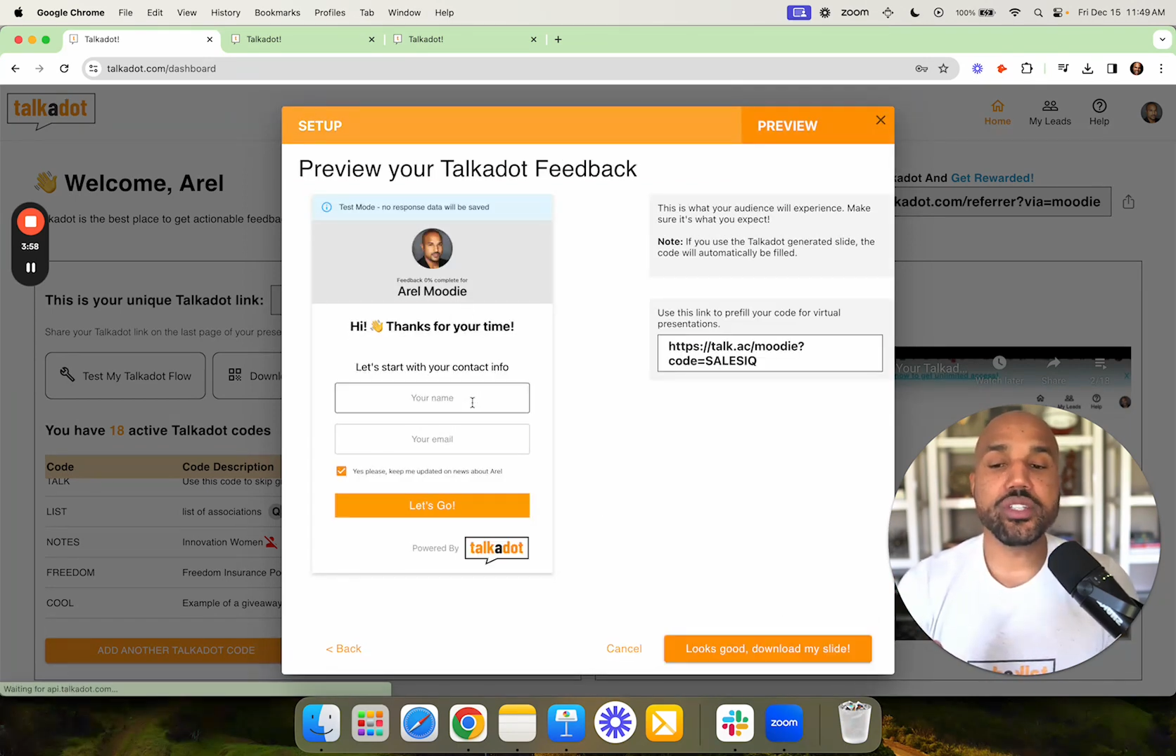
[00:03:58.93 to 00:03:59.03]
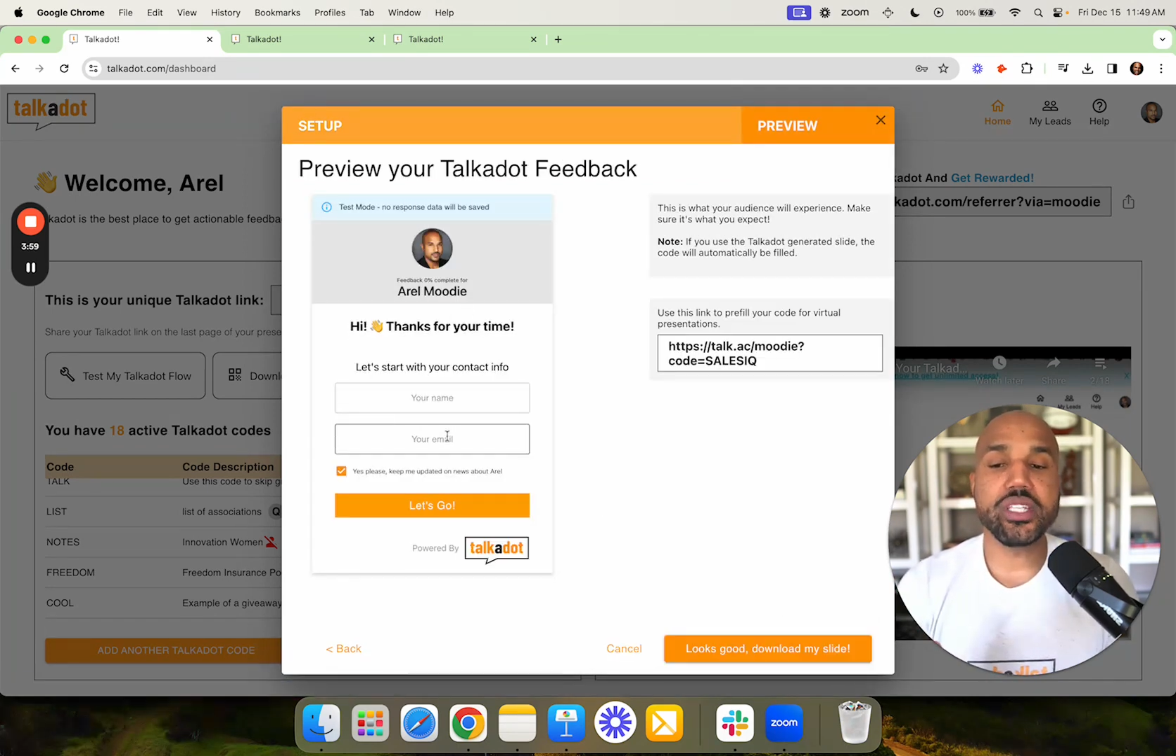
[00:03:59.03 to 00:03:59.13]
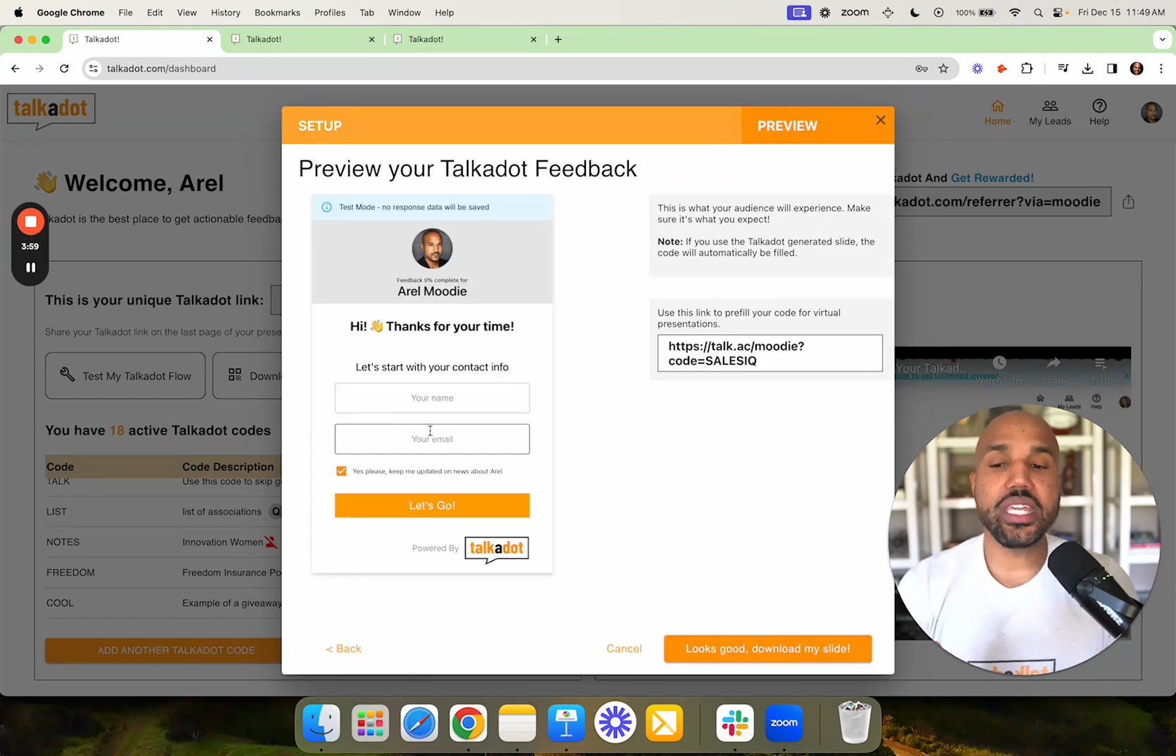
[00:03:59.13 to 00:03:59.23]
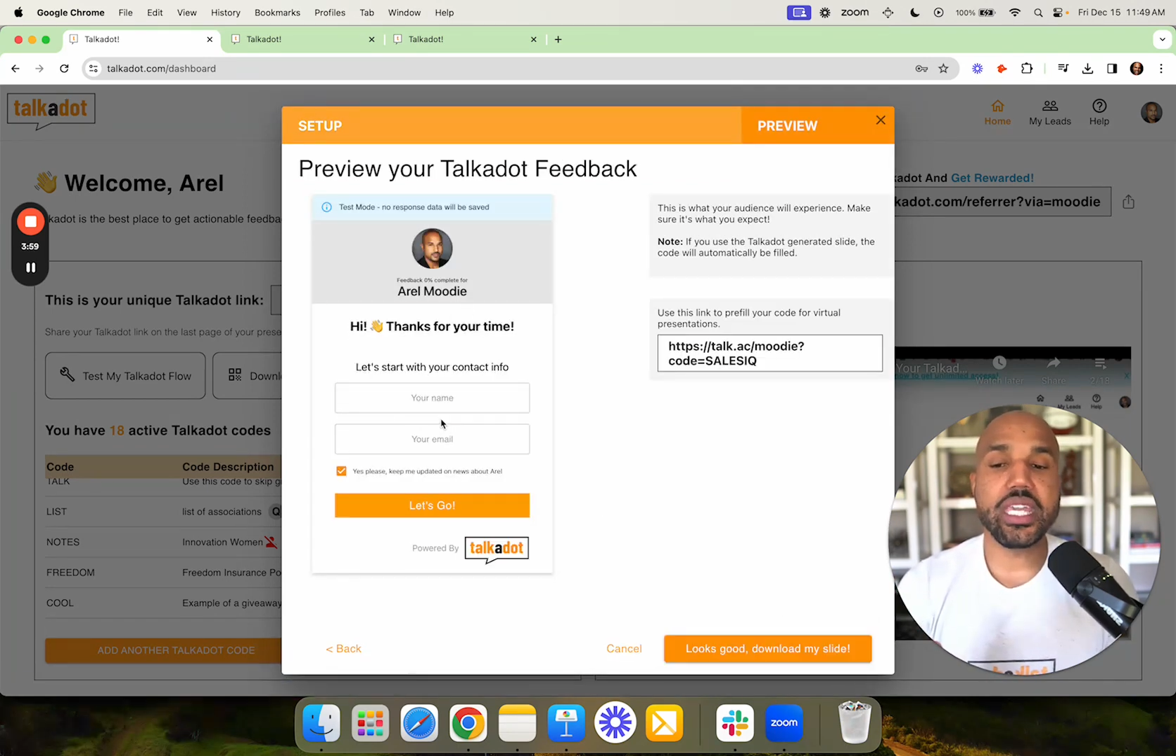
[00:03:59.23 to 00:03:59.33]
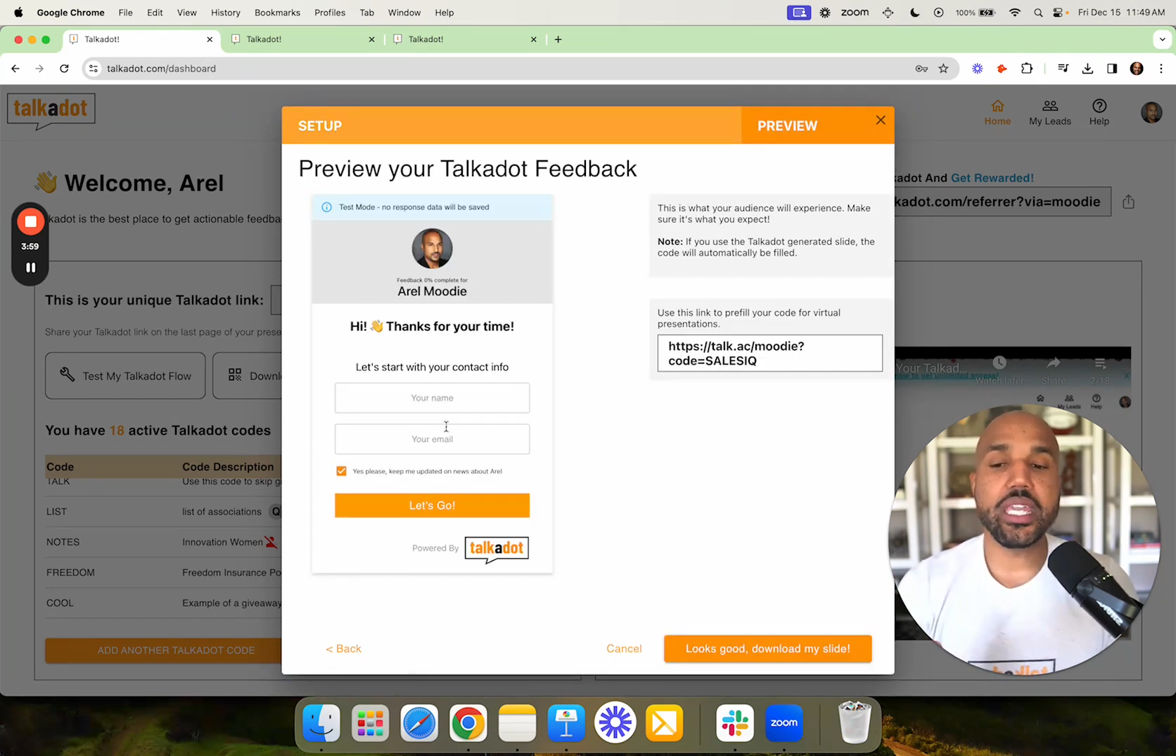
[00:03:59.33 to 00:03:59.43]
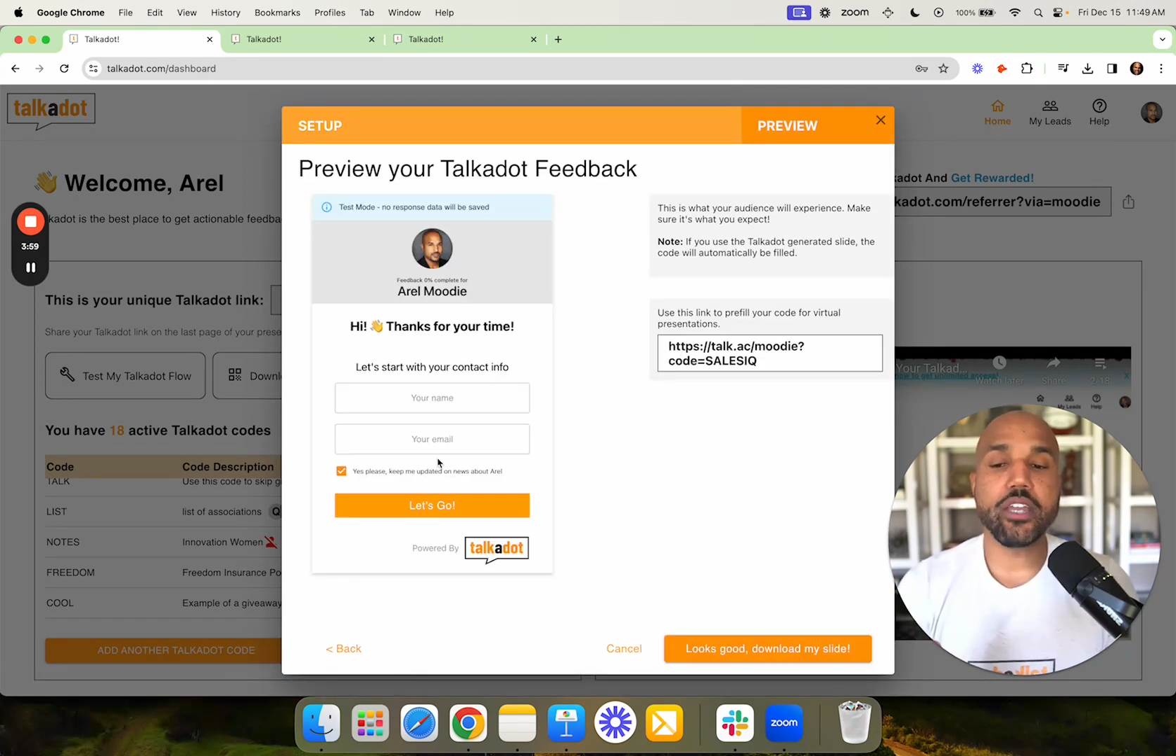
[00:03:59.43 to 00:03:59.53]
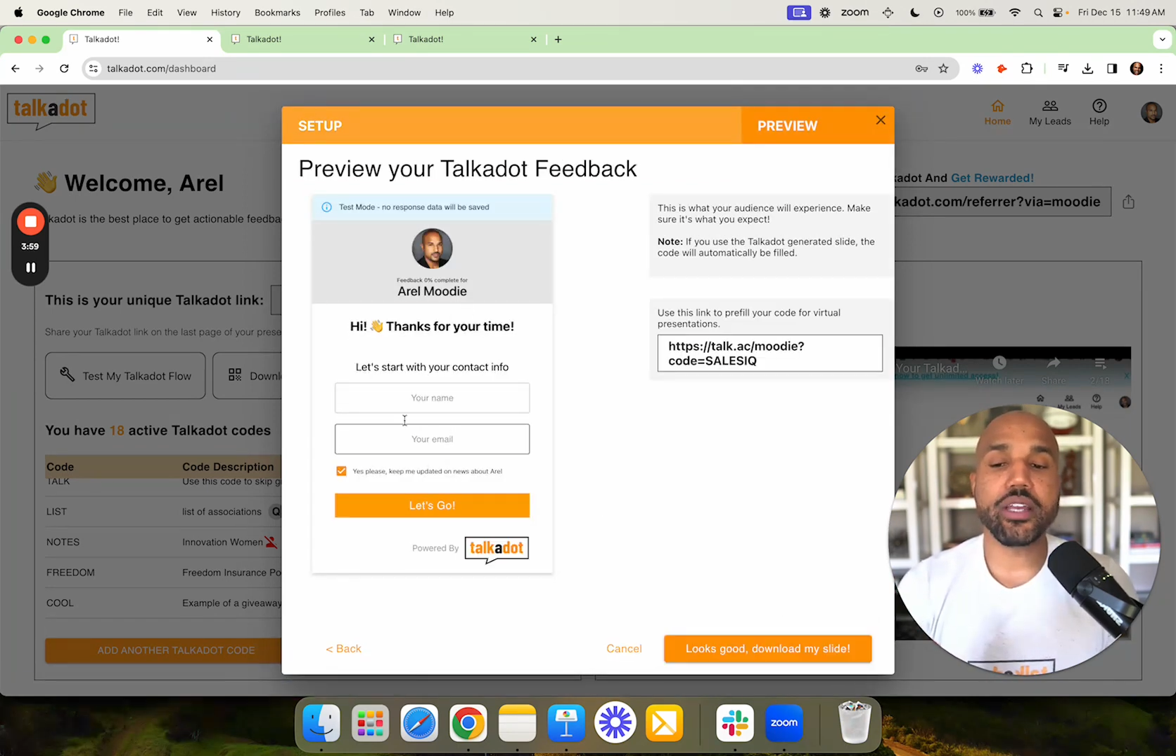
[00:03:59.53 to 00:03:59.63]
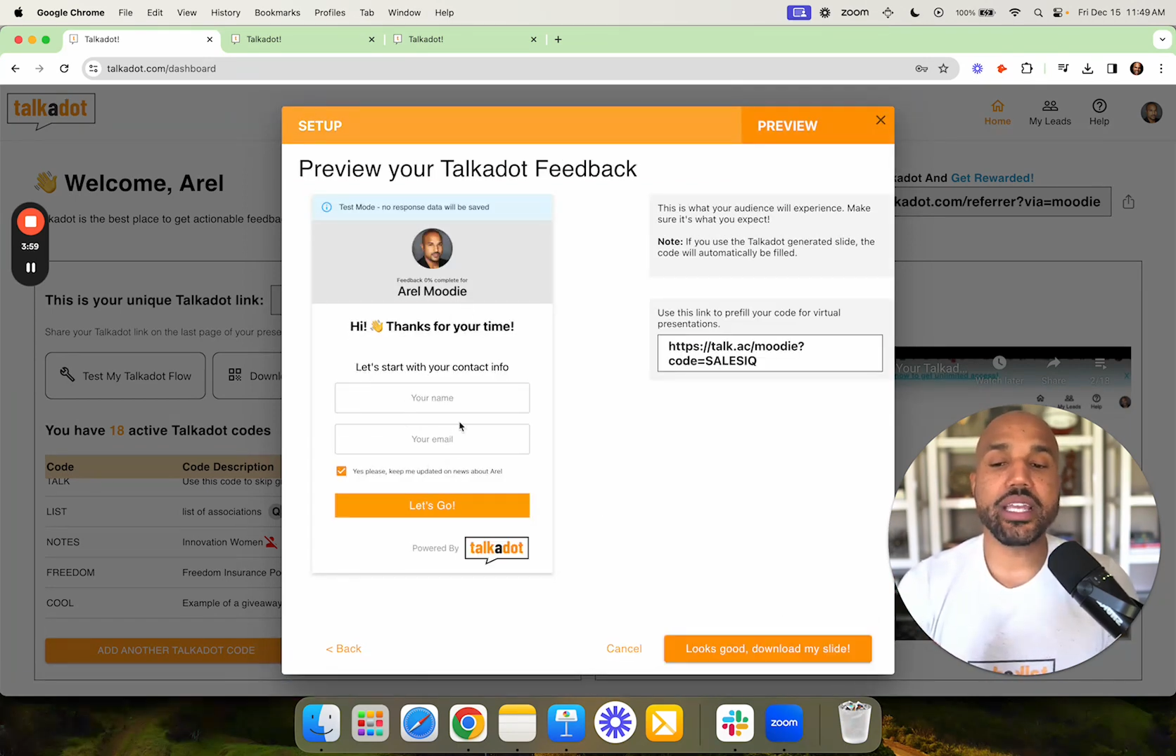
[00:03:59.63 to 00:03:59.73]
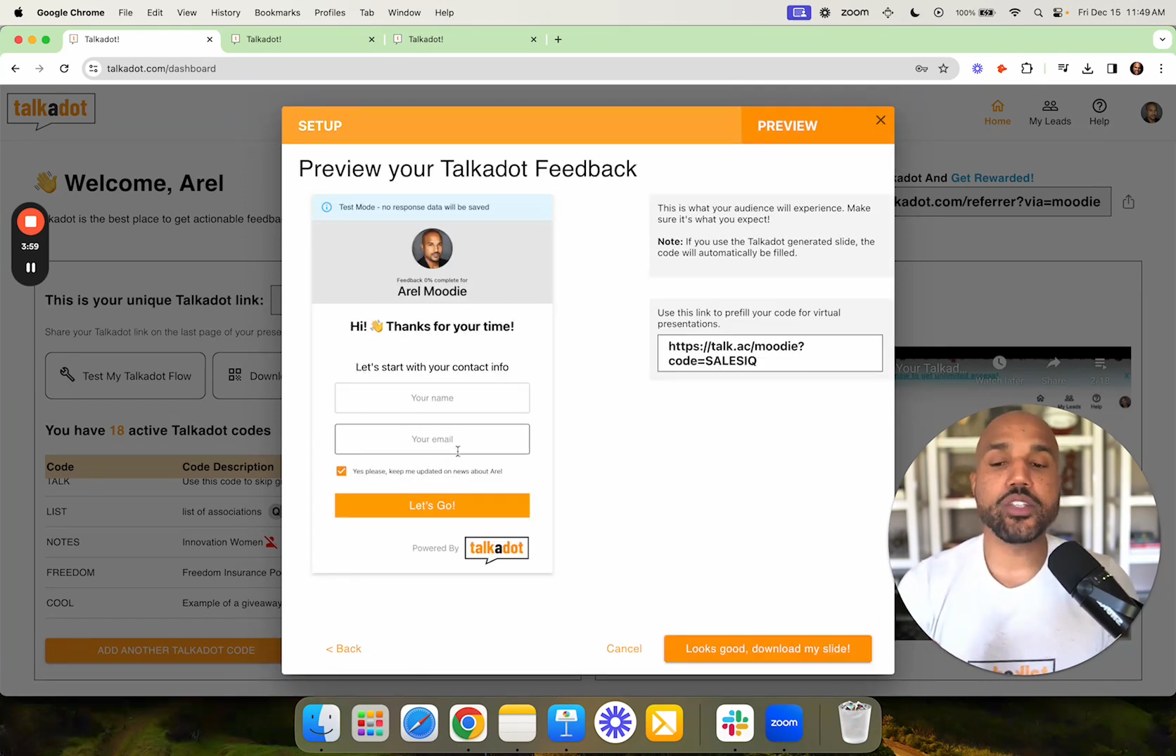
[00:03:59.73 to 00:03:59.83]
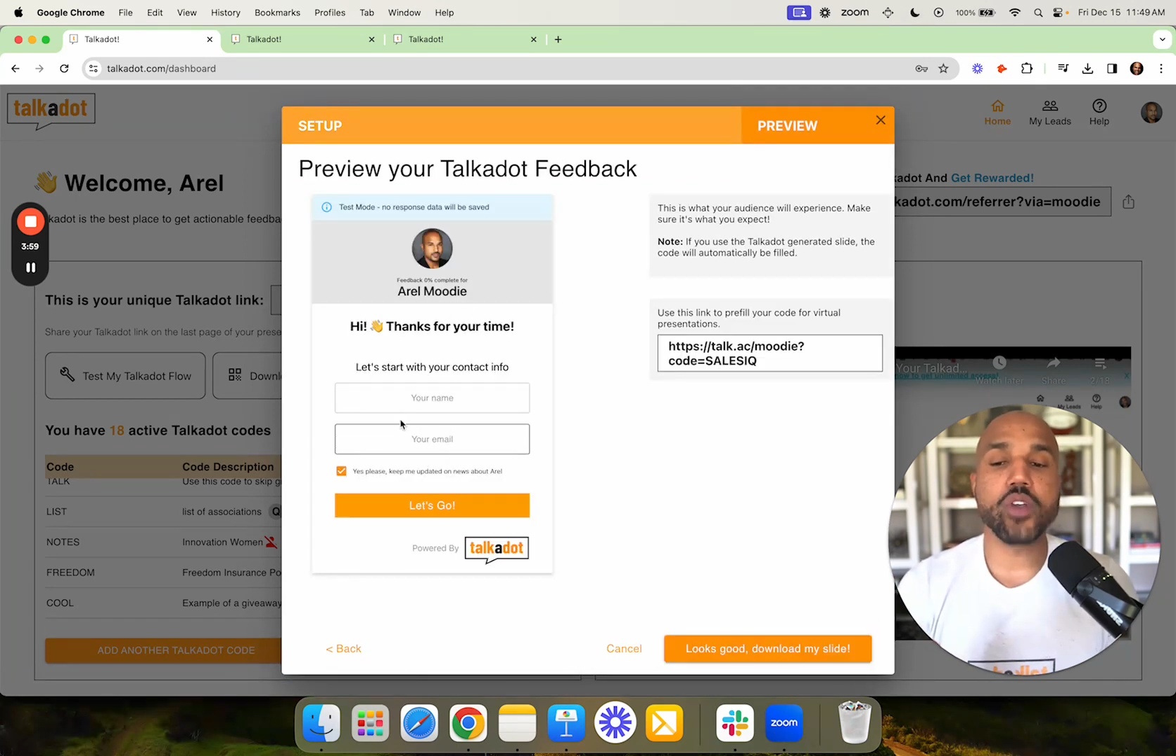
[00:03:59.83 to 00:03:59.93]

here is an